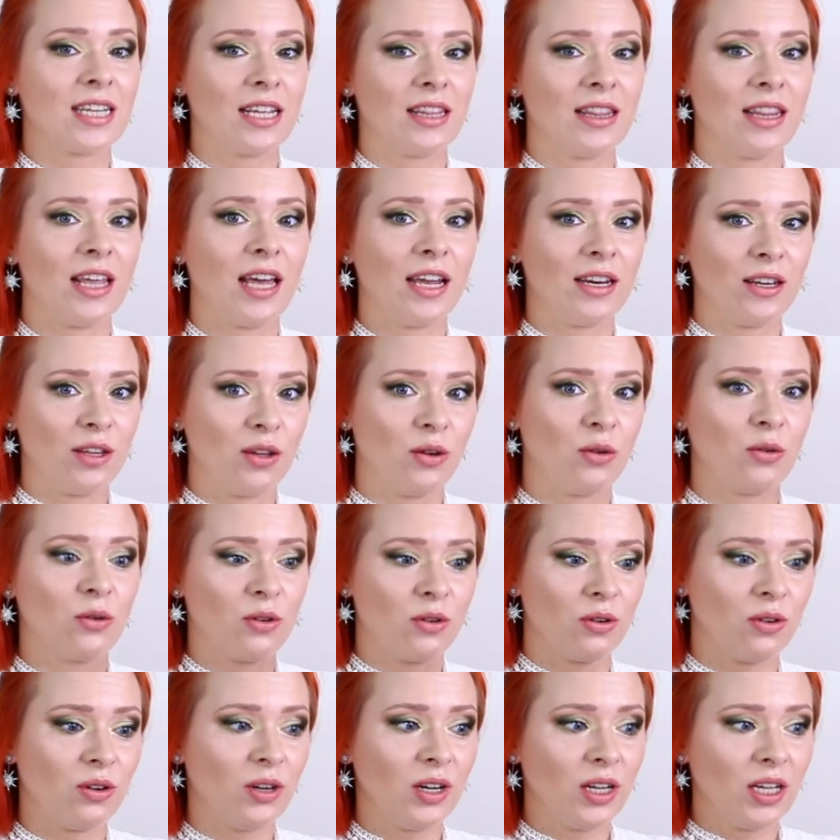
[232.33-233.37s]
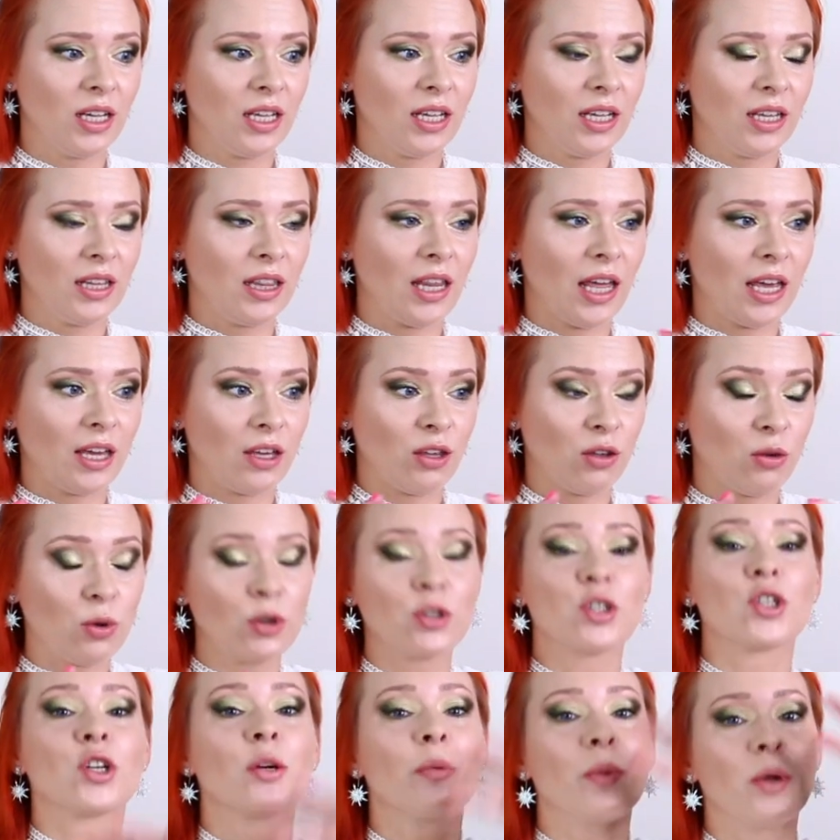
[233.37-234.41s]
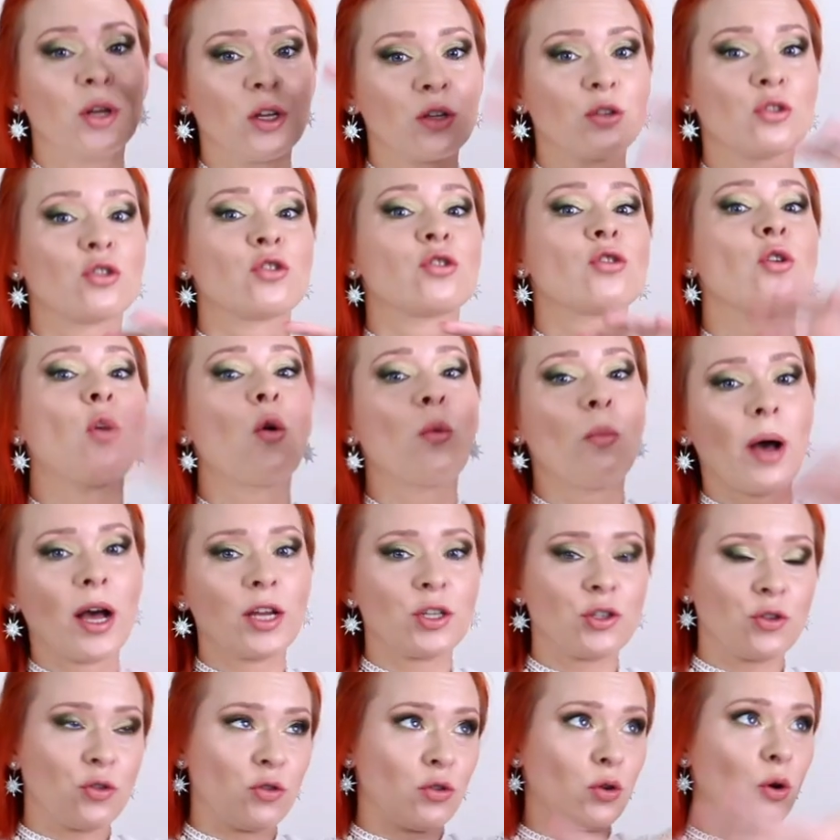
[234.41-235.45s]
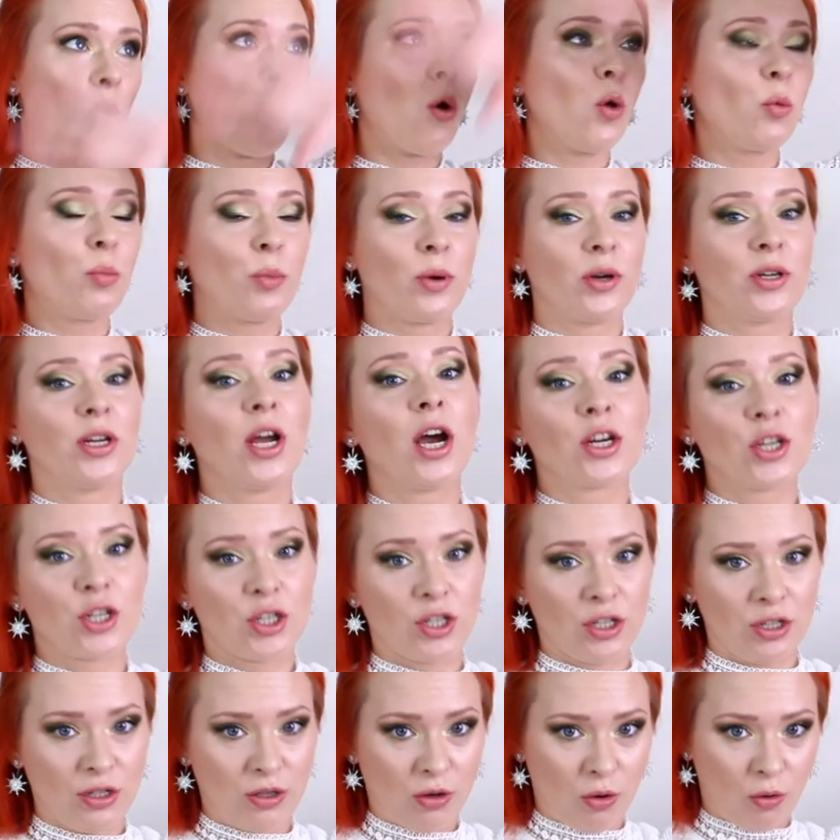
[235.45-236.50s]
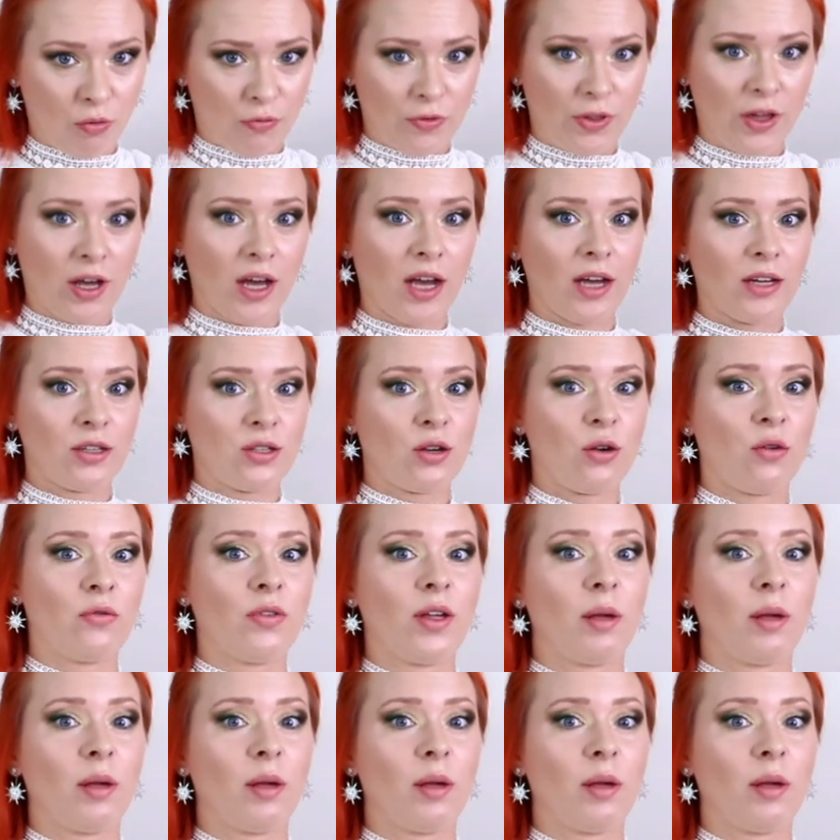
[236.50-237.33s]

and then you contributed so much to the whole production of that